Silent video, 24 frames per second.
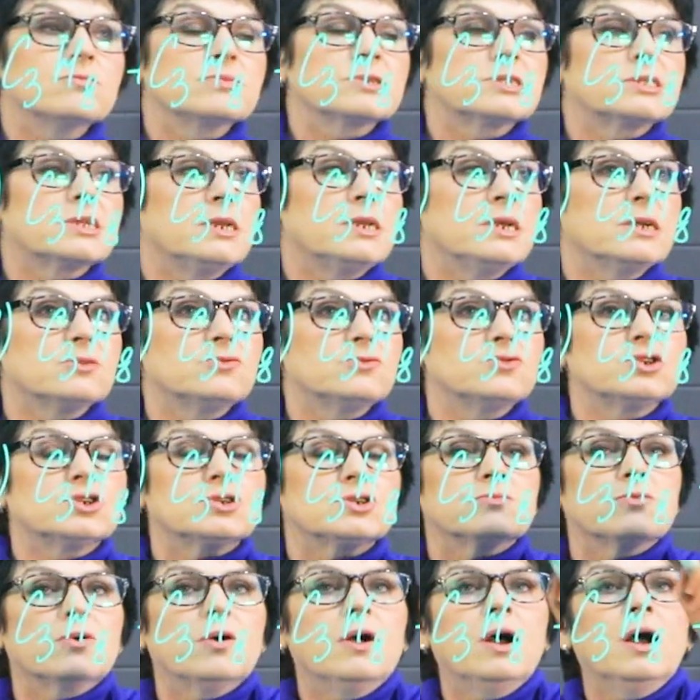chlor3.
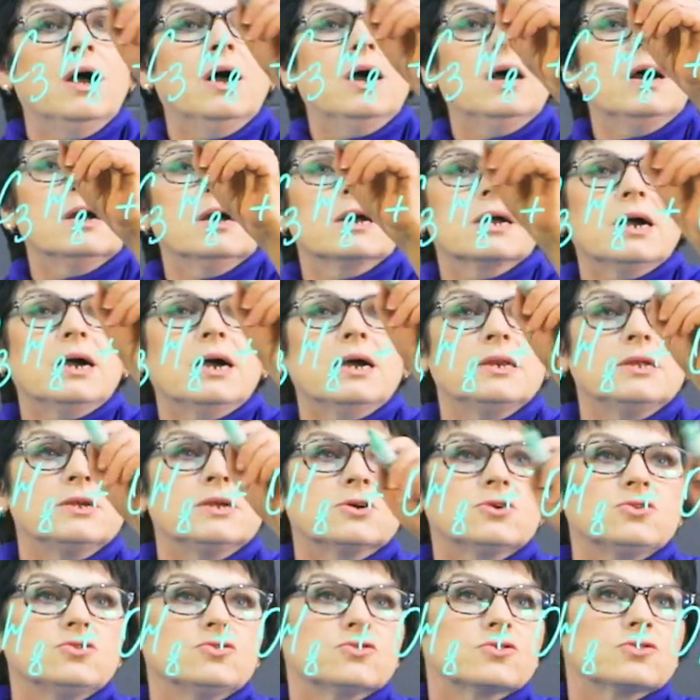We get
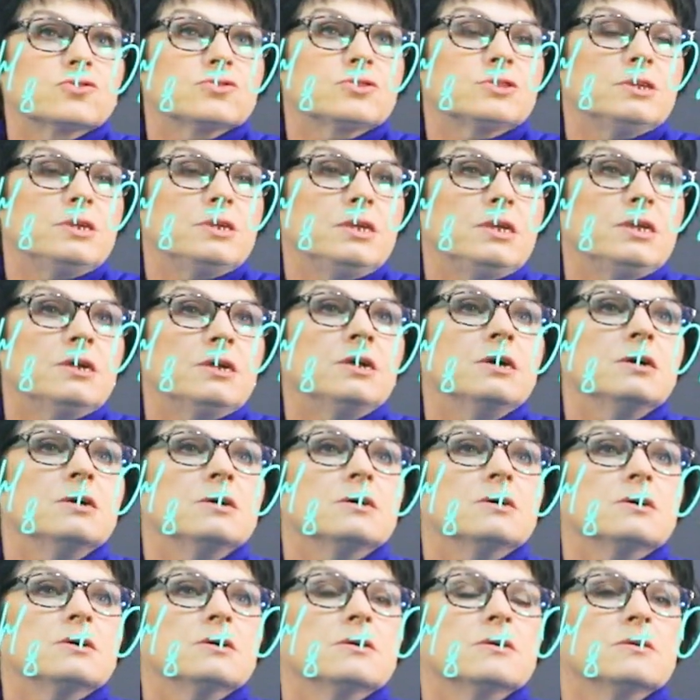potassium chlorine and
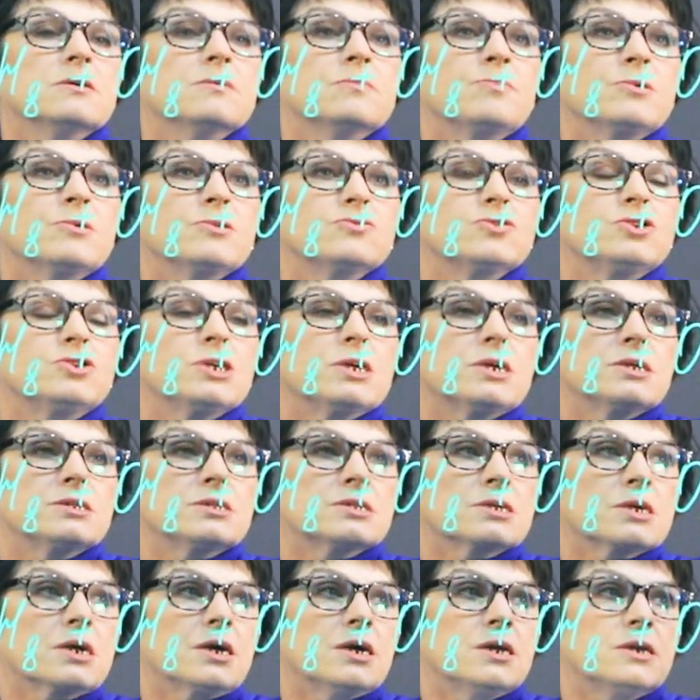oxygen. We
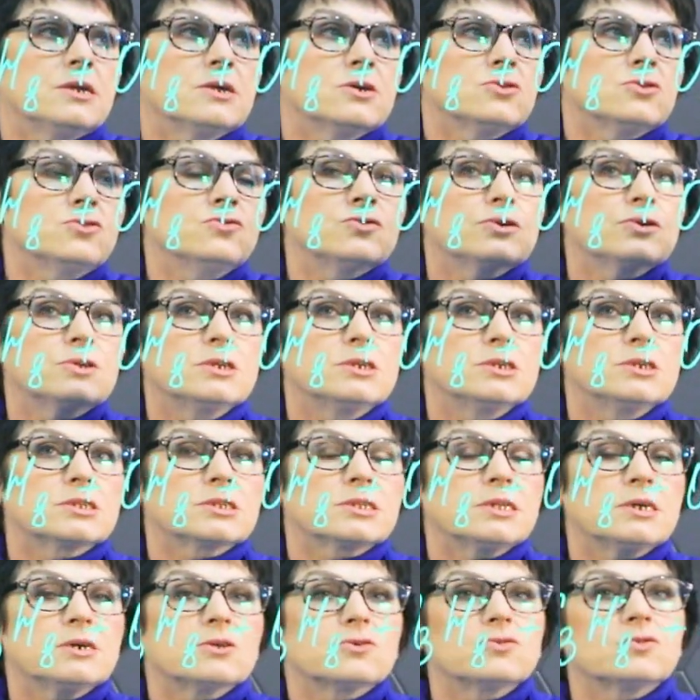start with
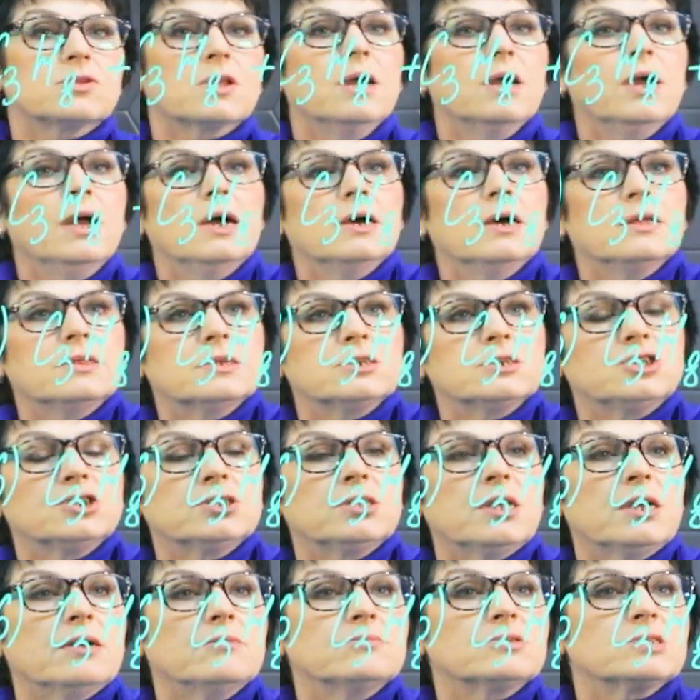oxygen. Its index
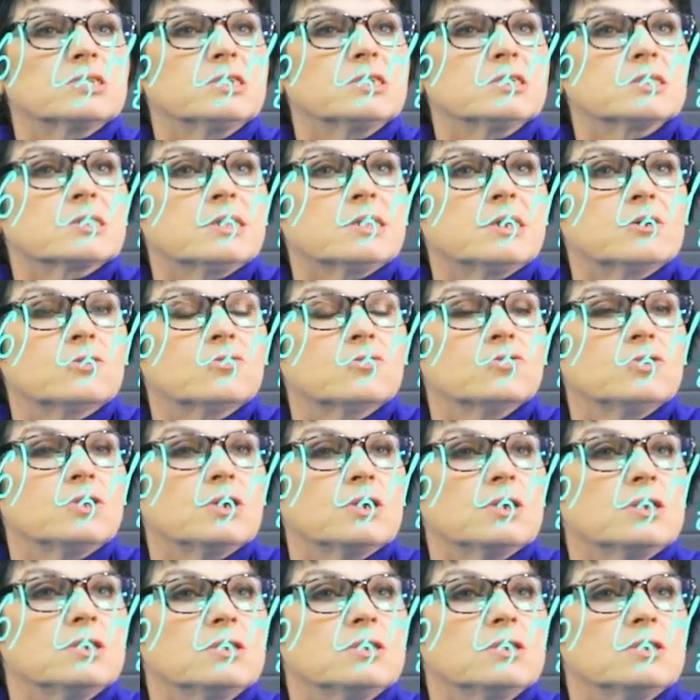is larger. On